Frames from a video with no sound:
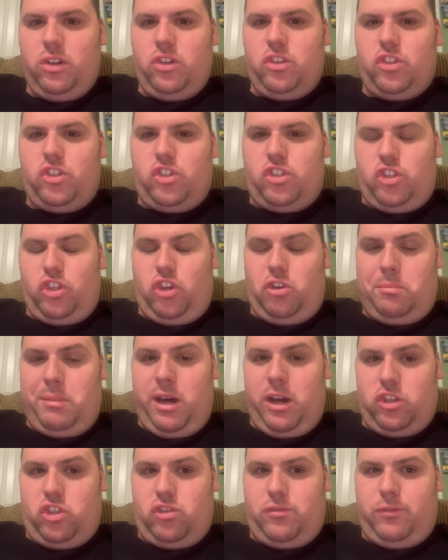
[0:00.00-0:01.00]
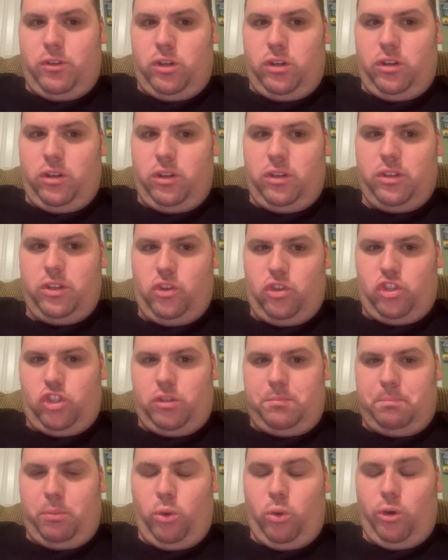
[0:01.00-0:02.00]
so much for your
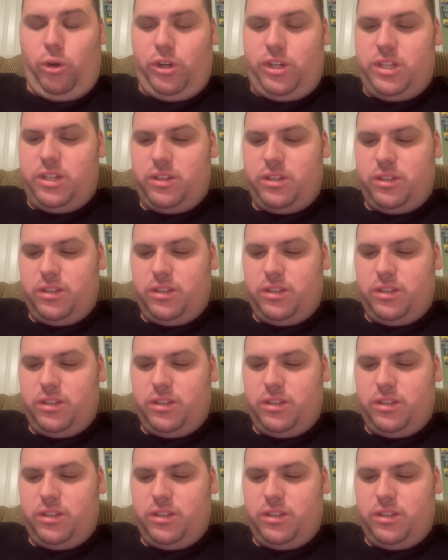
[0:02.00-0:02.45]
support.